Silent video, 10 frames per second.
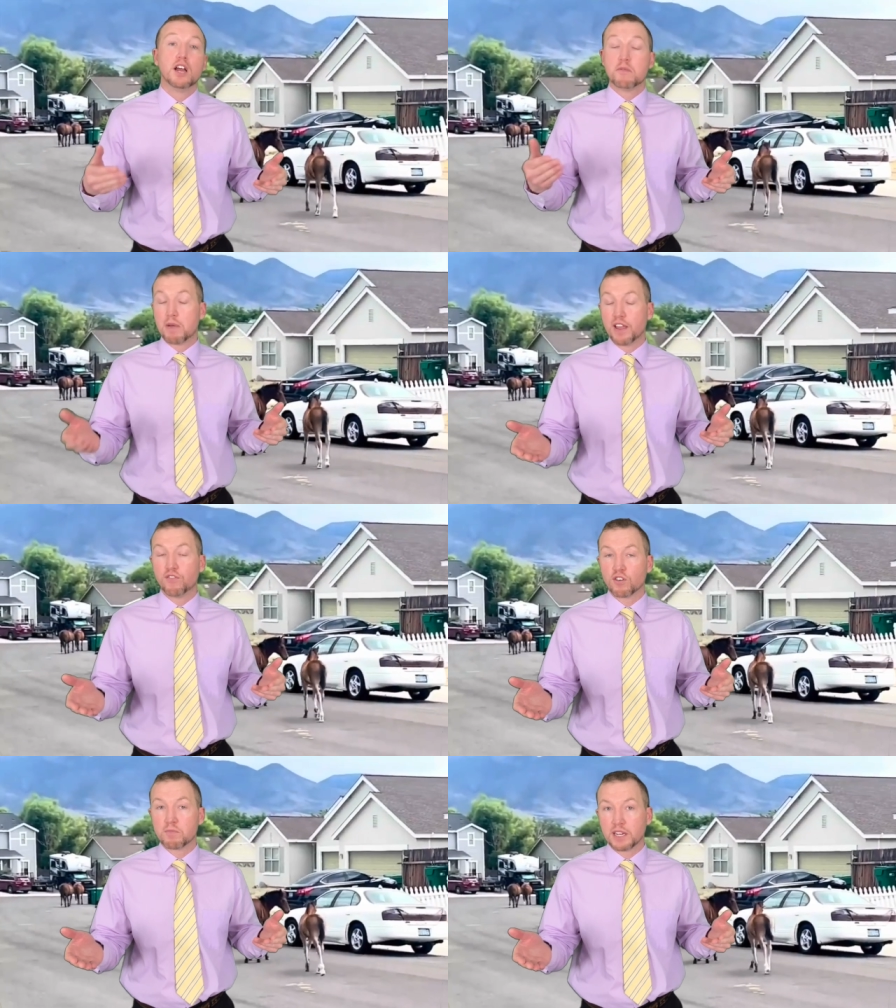pay
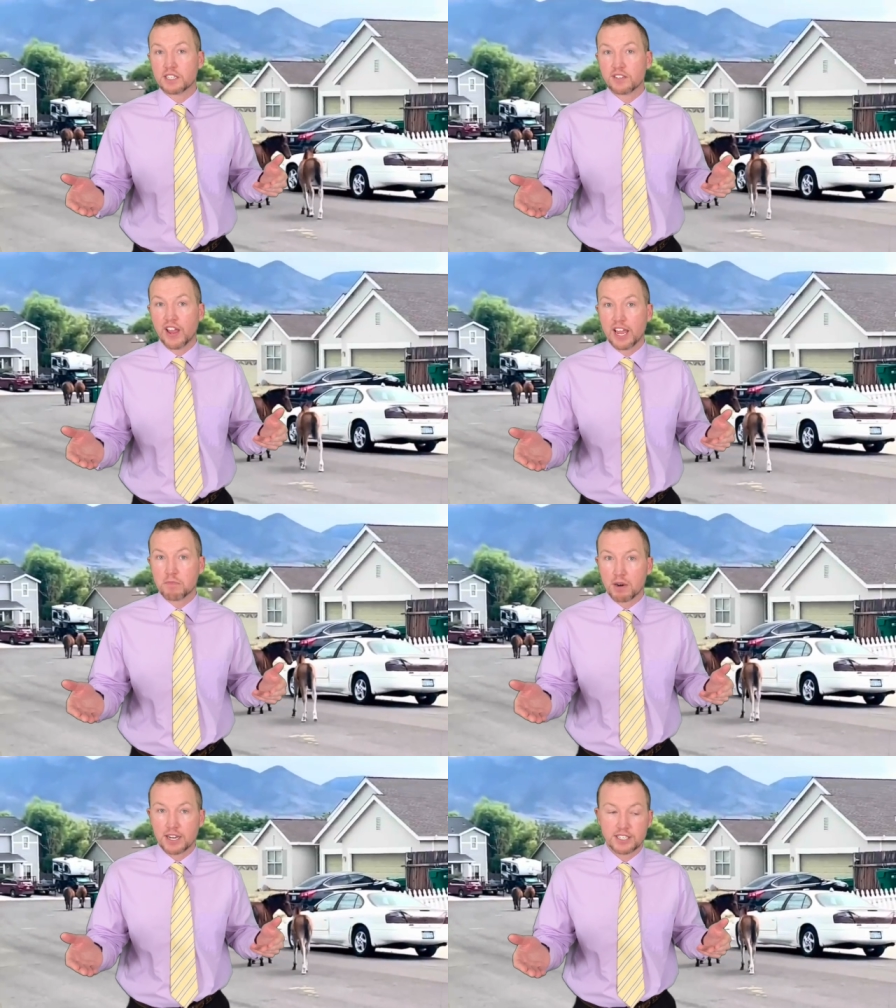for them because of hay
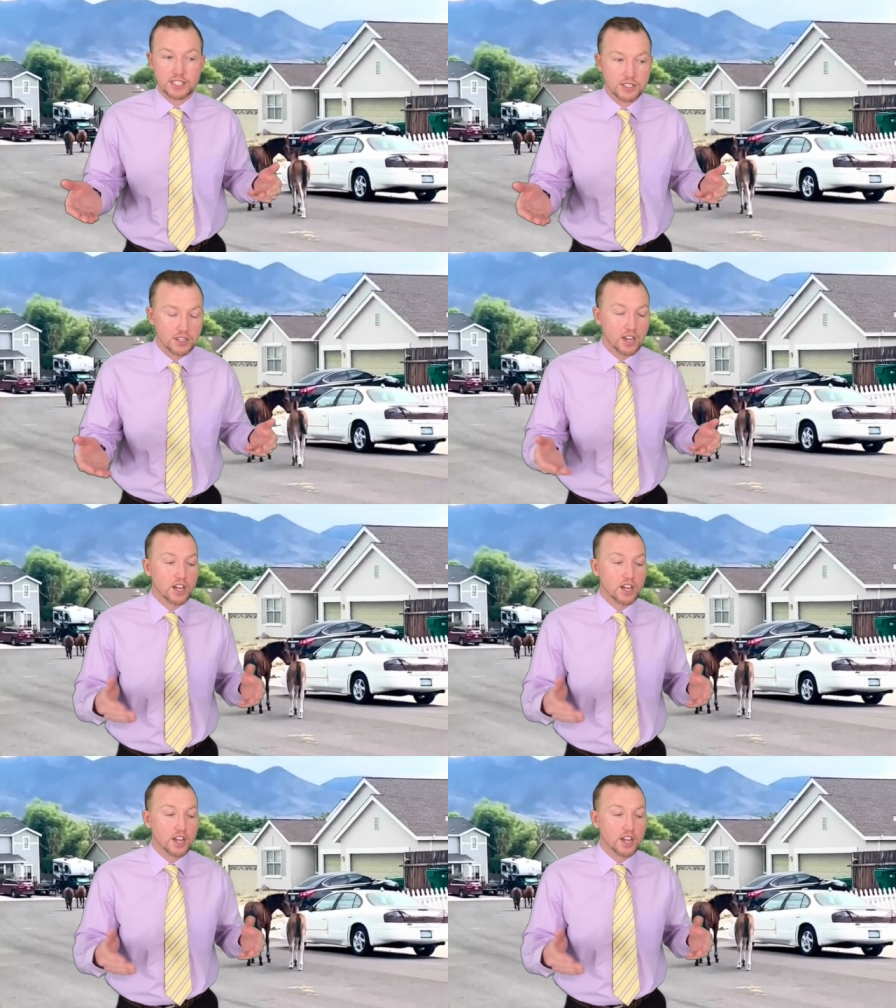prices.